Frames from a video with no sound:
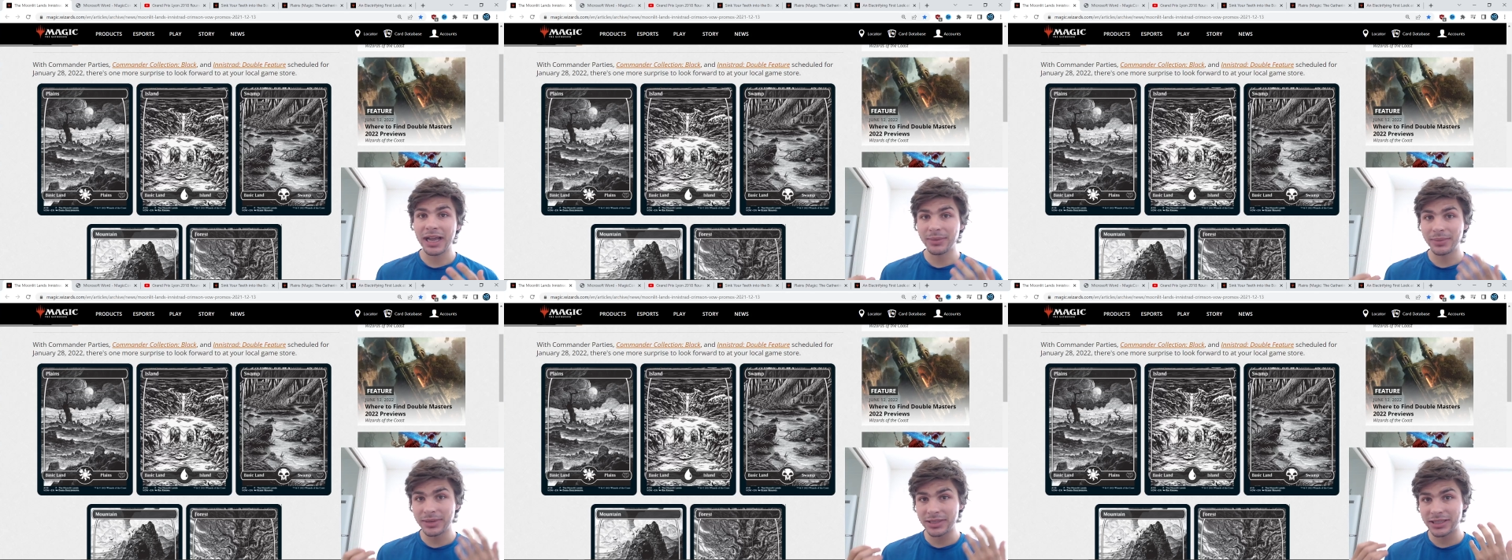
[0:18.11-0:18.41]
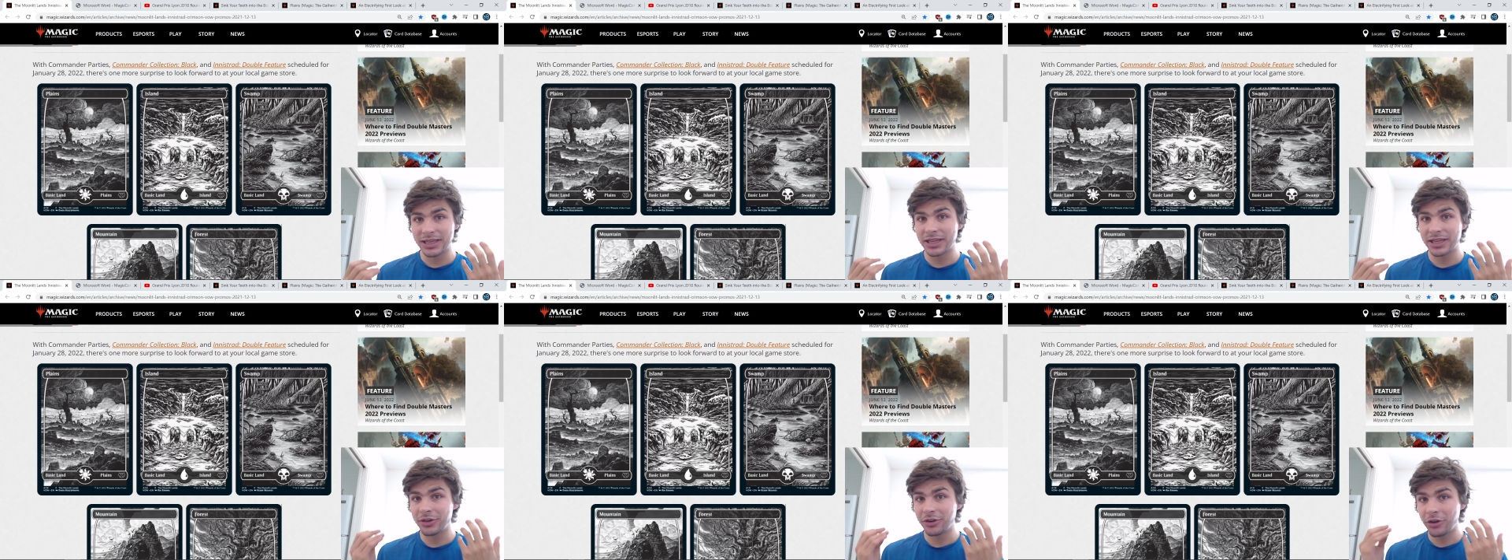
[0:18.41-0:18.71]

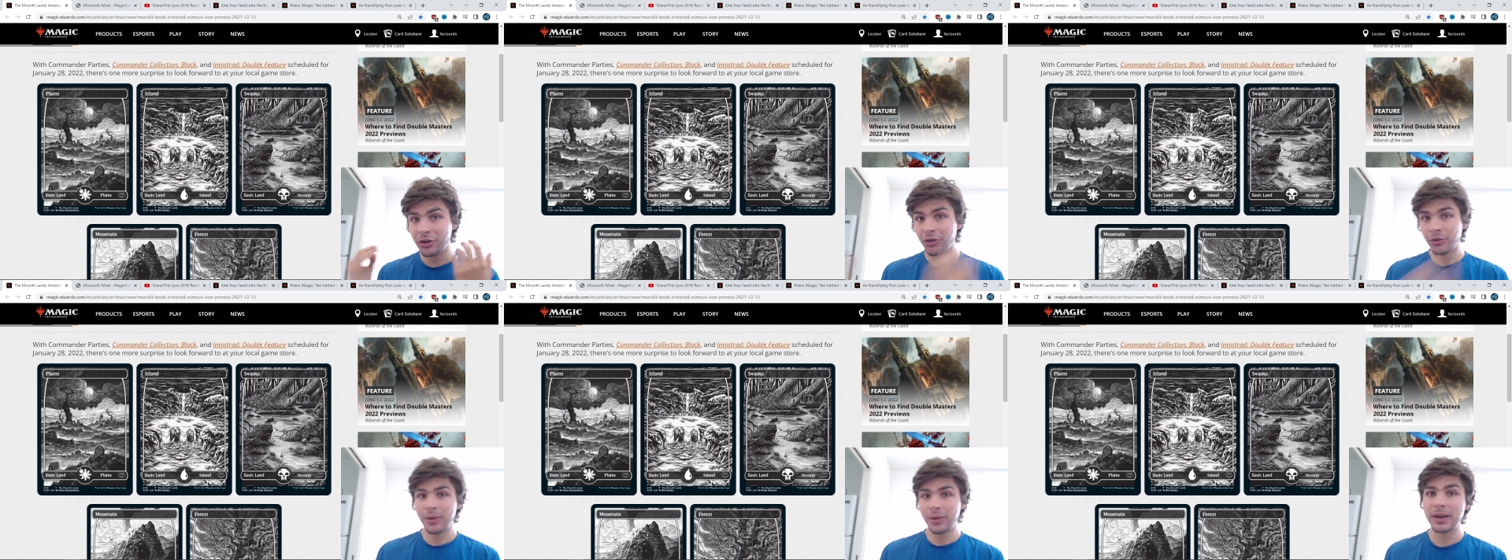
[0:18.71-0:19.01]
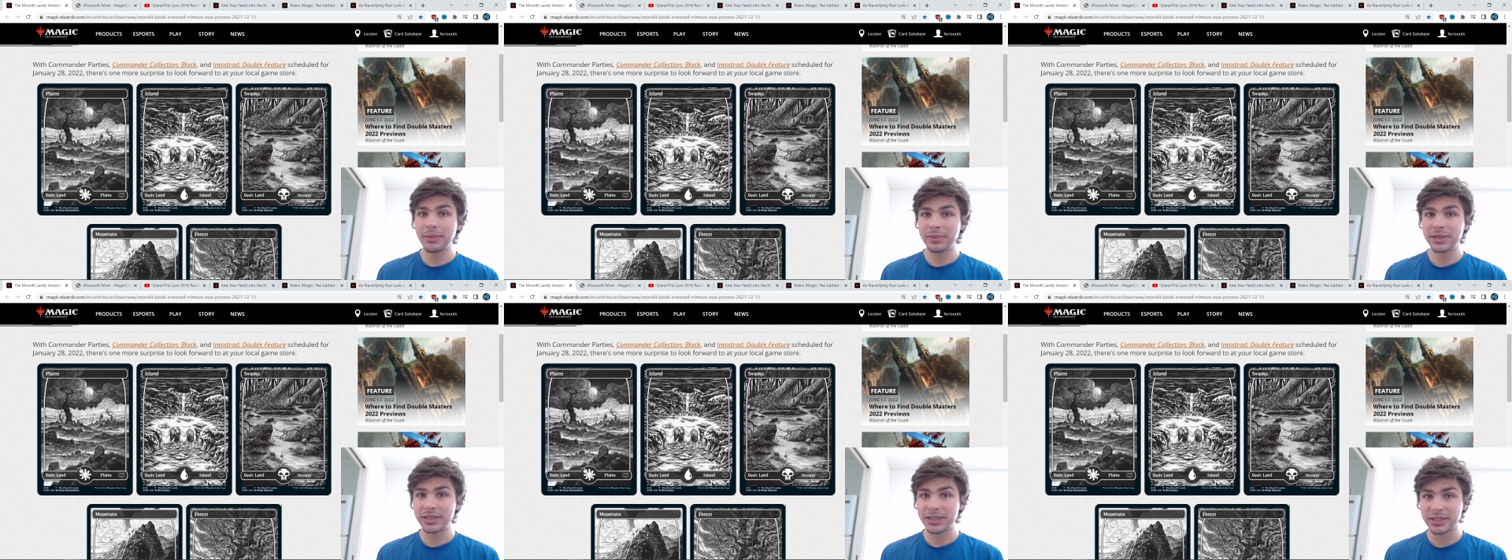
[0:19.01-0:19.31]
was
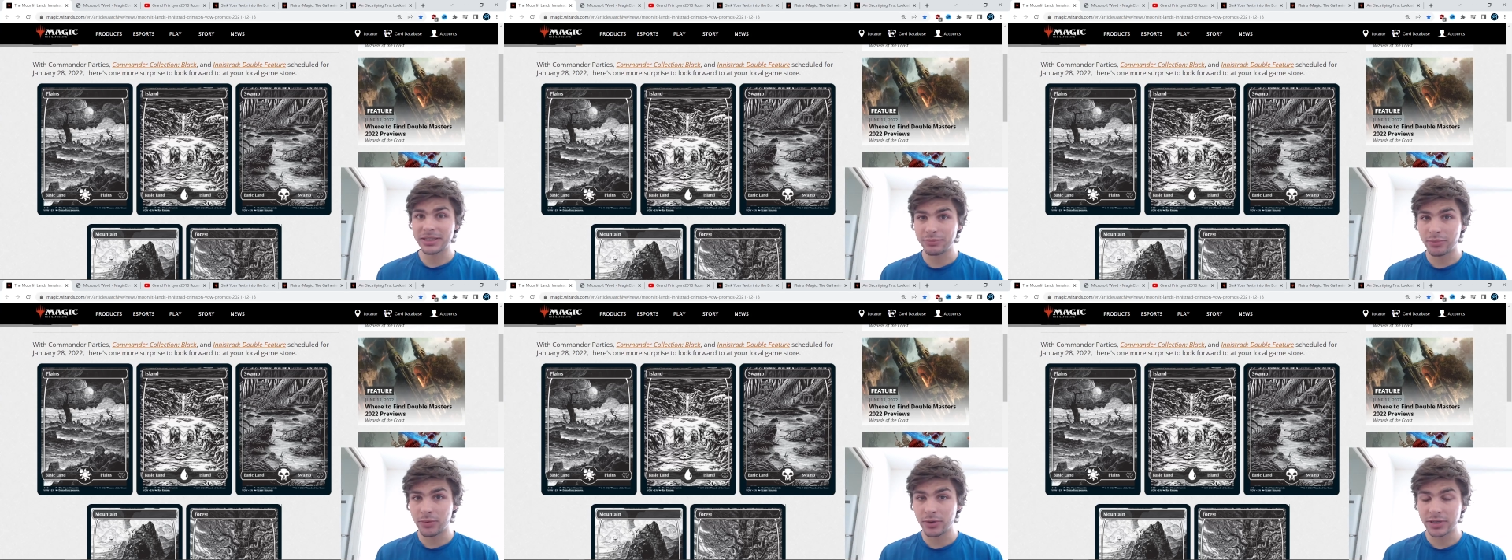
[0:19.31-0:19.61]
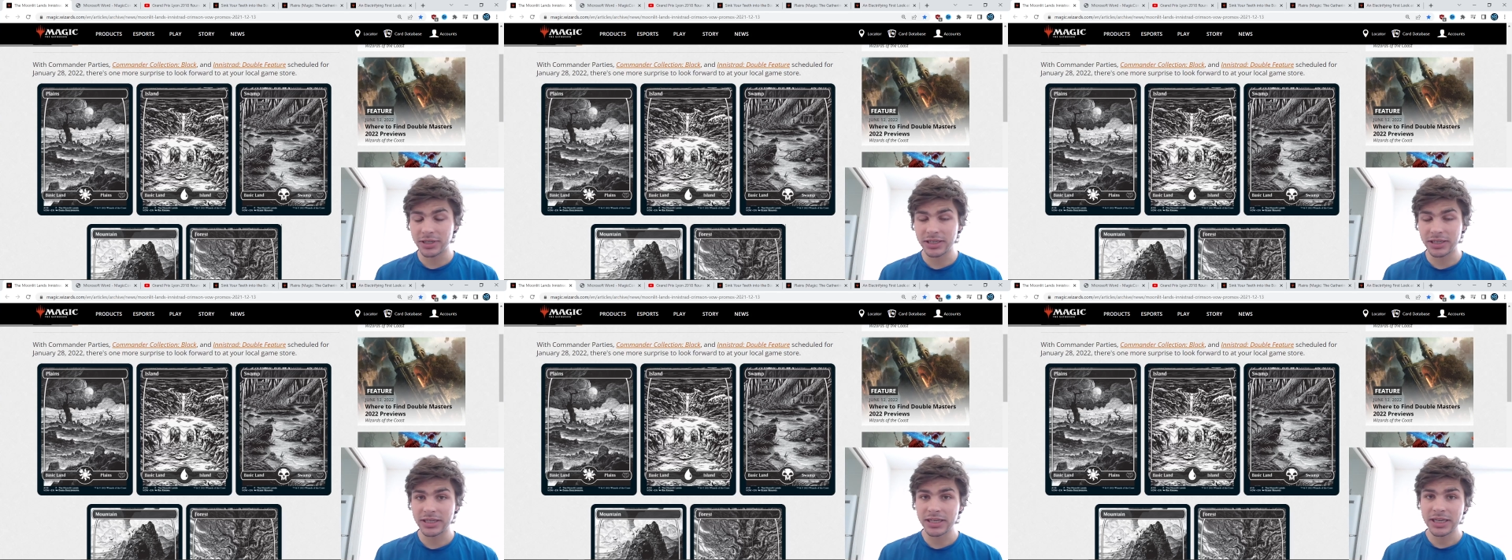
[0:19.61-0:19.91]
incredibly
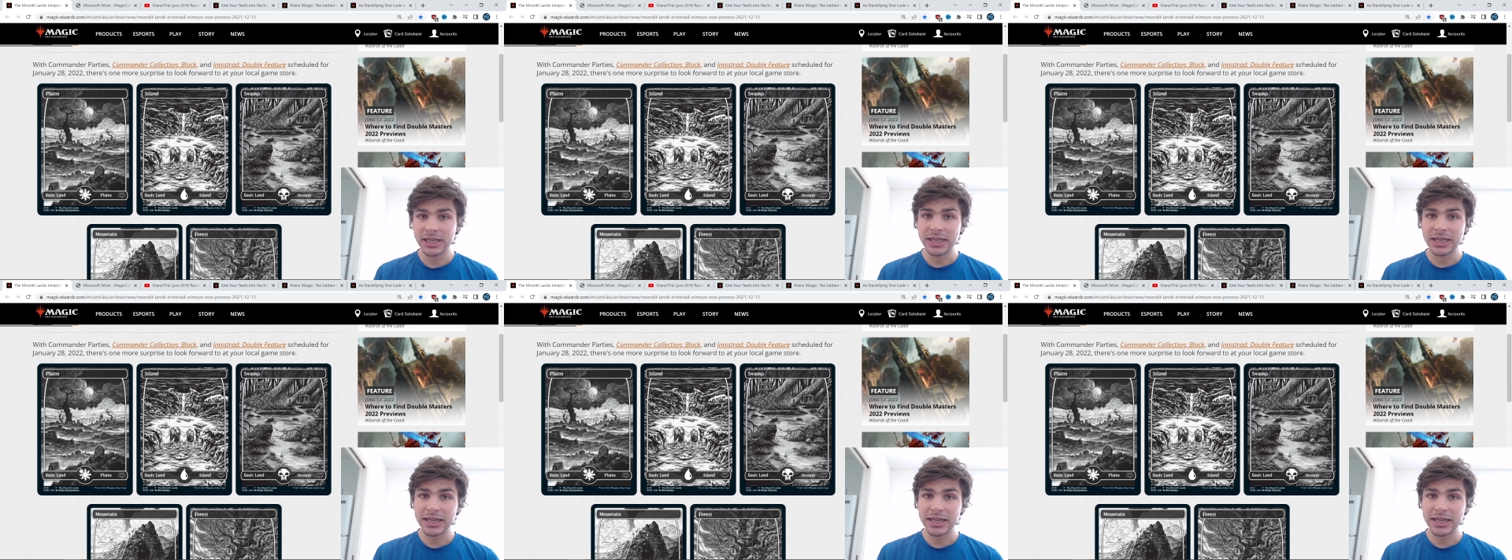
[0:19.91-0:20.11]
disappointed,